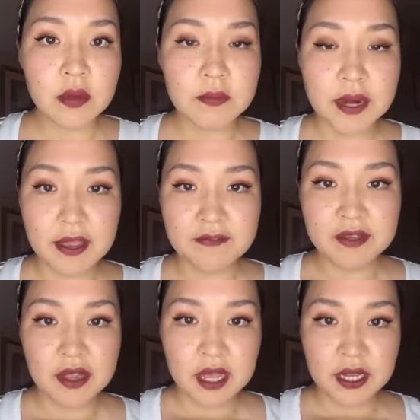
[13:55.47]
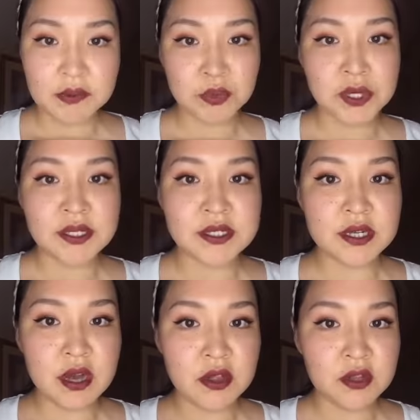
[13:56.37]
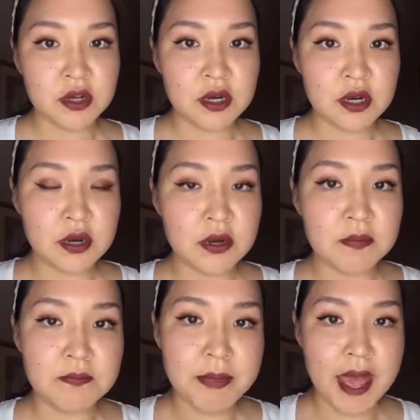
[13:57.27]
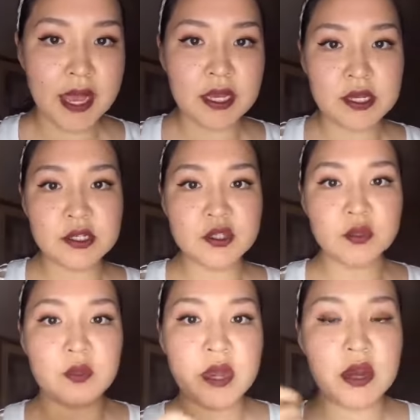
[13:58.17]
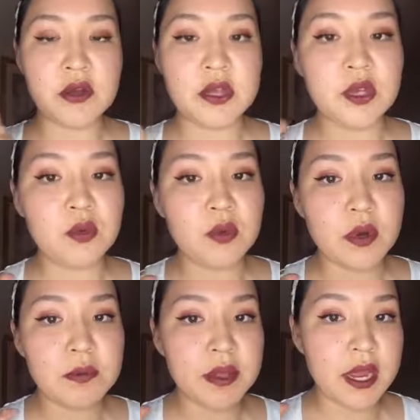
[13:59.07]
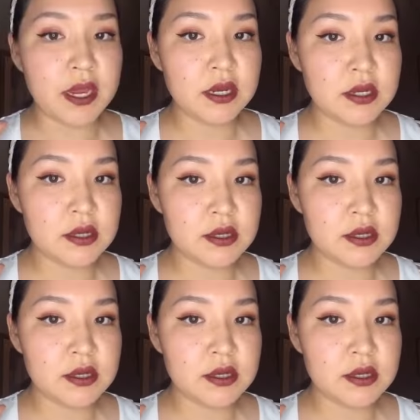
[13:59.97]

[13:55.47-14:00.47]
but I feel like it brings color back to where you applied